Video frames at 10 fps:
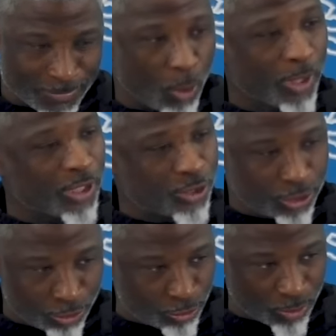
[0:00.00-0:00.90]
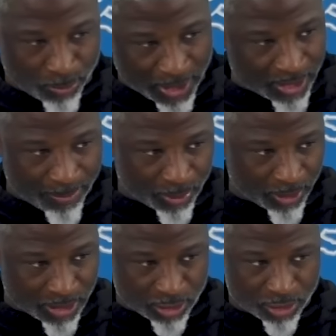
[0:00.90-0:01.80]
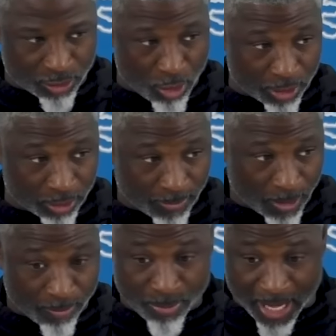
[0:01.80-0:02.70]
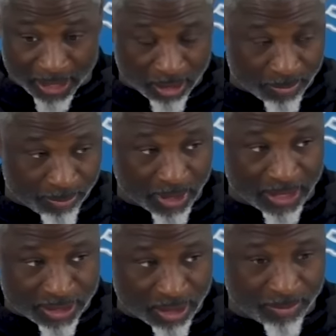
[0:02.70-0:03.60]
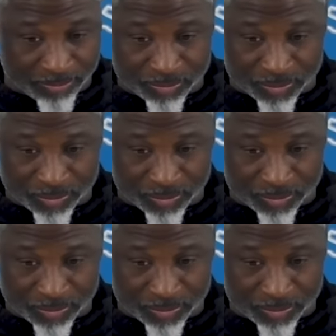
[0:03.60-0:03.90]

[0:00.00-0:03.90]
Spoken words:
issues with playing that player as a starter, backup. But in some